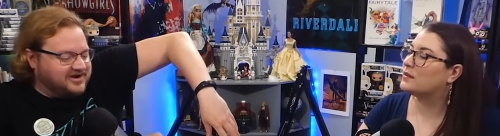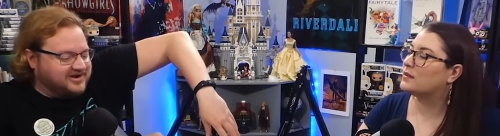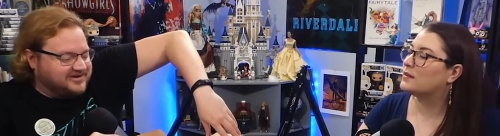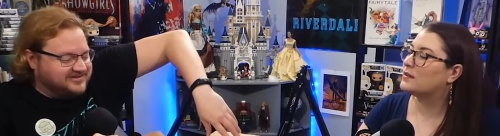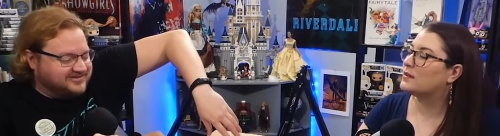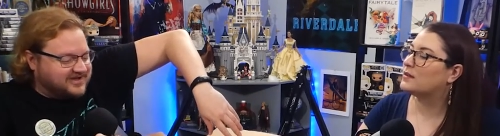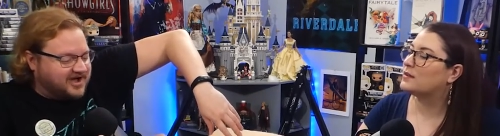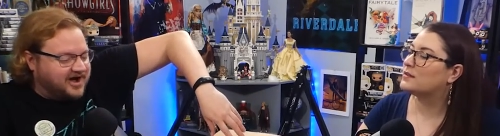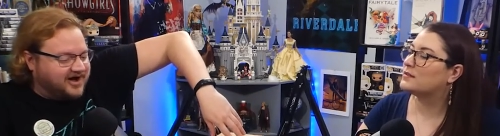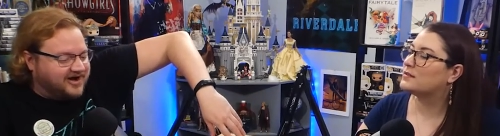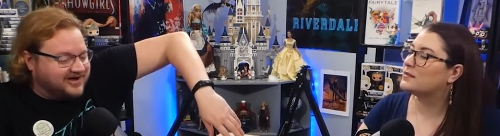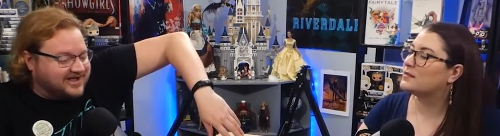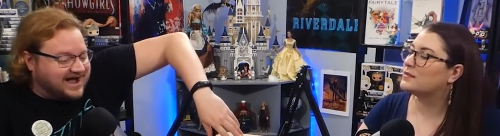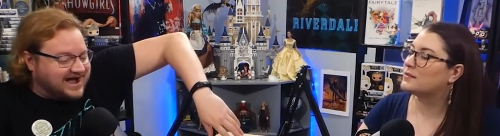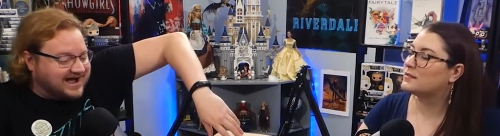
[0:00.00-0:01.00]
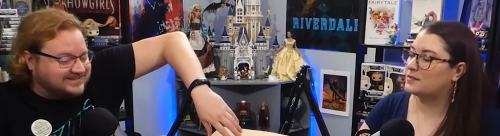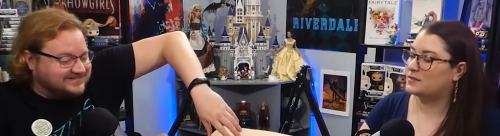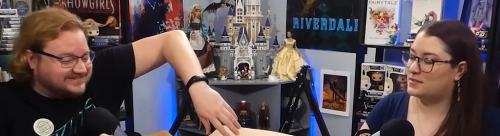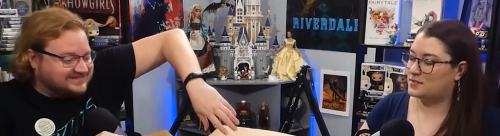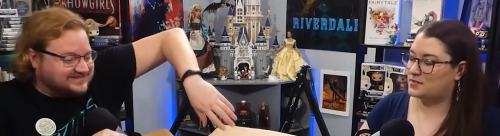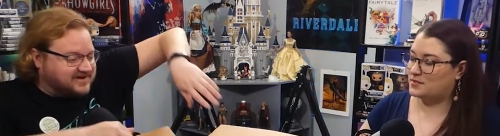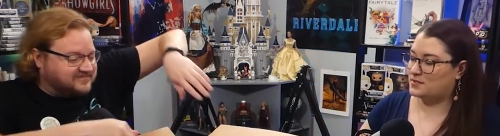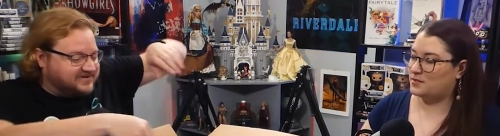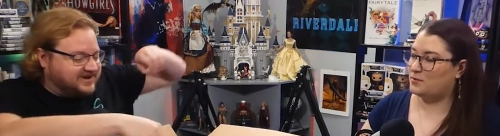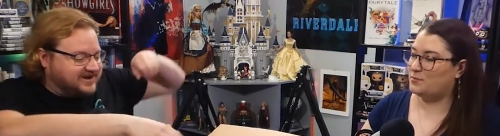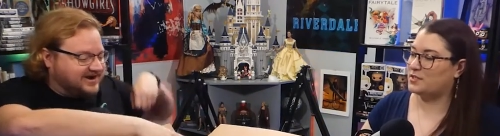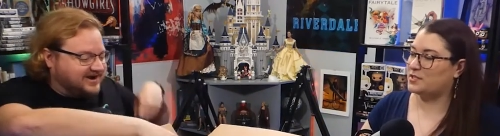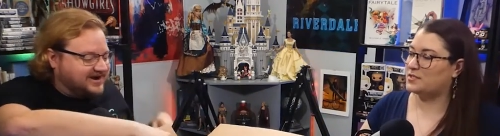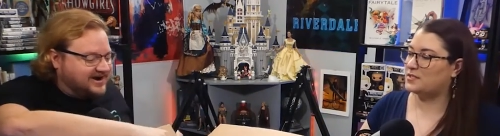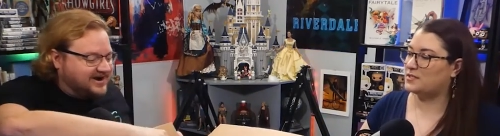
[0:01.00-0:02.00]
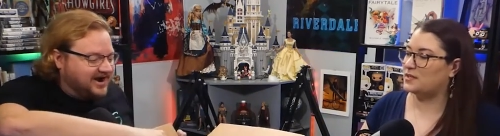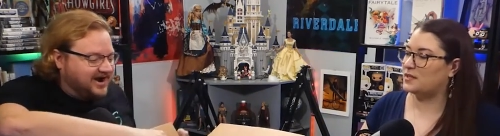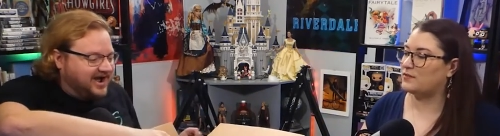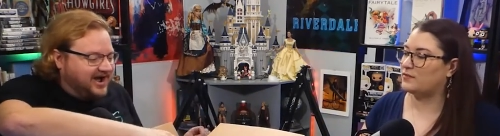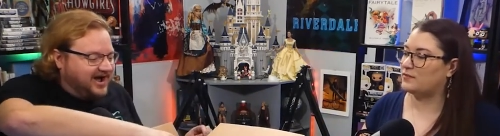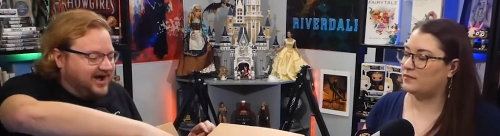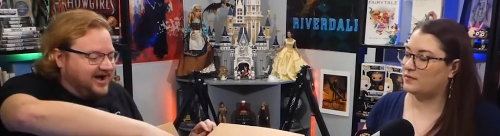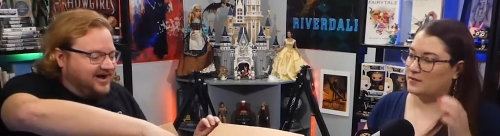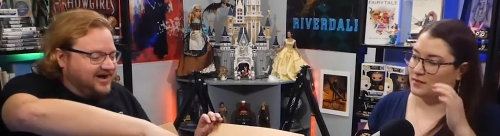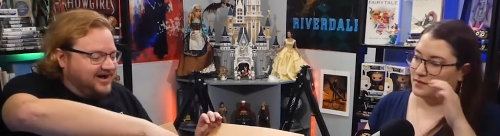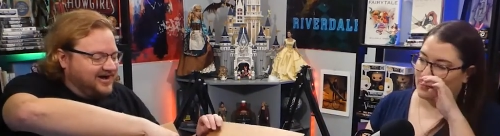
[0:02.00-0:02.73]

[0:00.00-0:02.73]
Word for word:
Speaker 1: there is all kinds of stuff so in here. stuff.